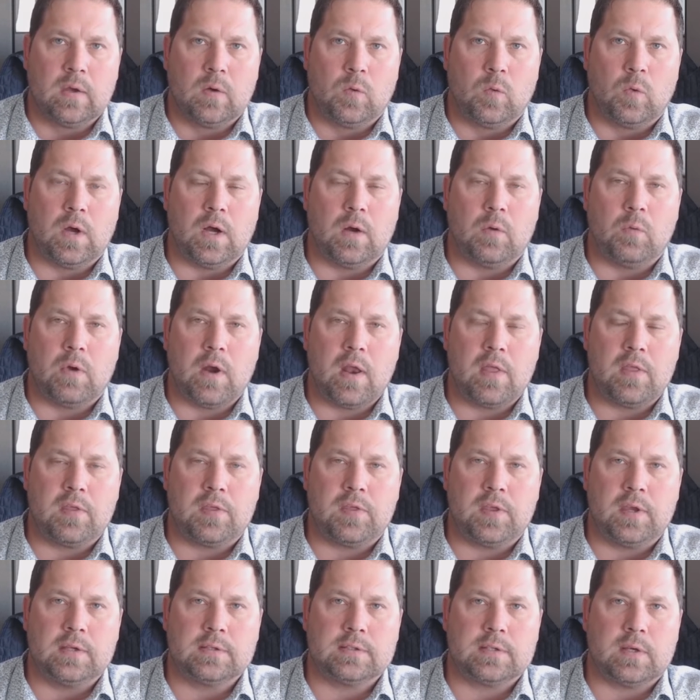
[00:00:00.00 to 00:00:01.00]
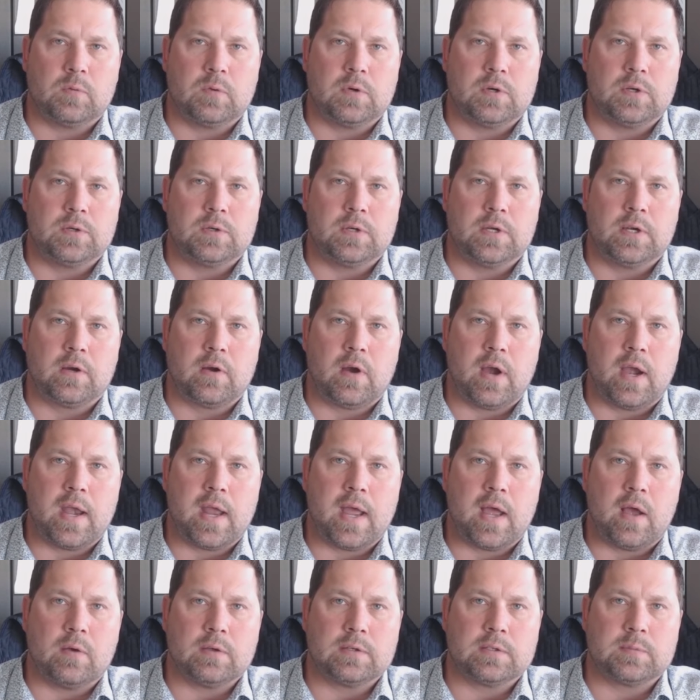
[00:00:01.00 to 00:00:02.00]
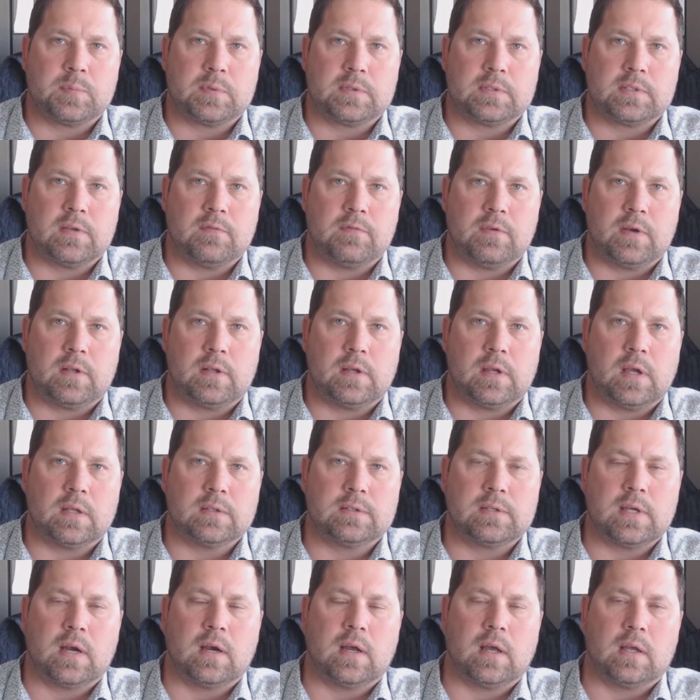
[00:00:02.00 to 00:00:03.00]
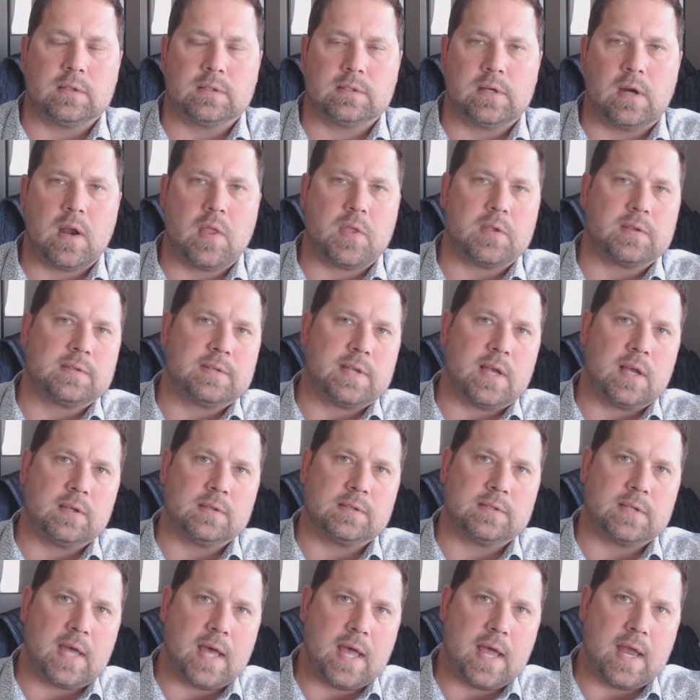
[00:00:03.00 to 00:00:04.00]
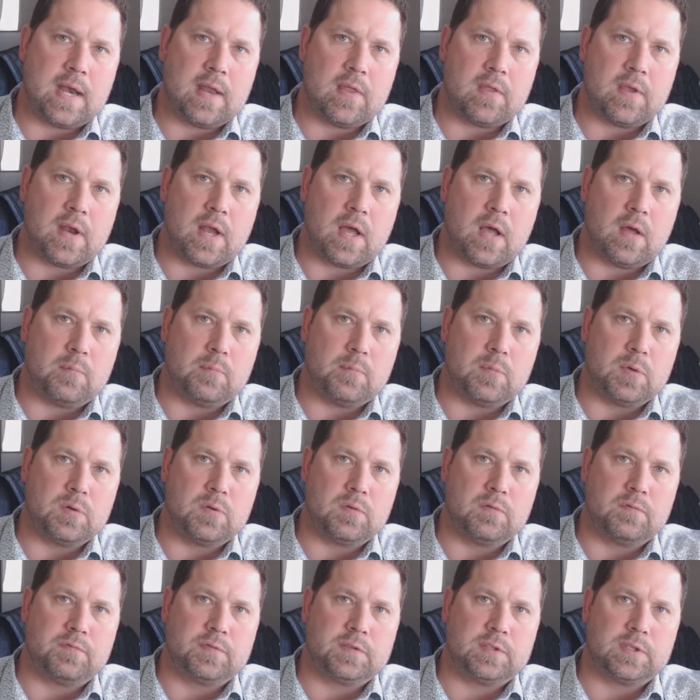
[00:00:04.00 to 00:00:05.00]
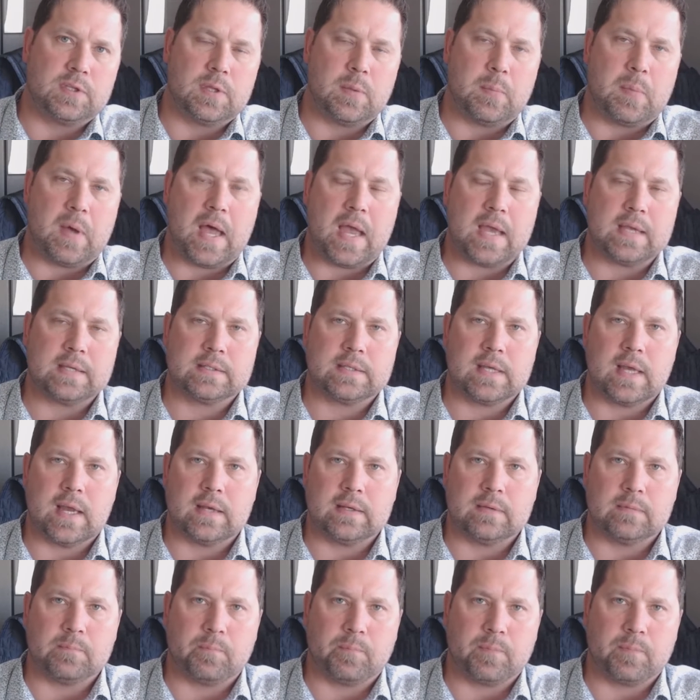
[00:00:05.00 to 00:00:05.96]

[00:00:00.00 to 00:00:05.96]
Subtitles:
Well, one of the things that we're doing right now, specifically, I'll start on the sell side and then I'll move to the buy side.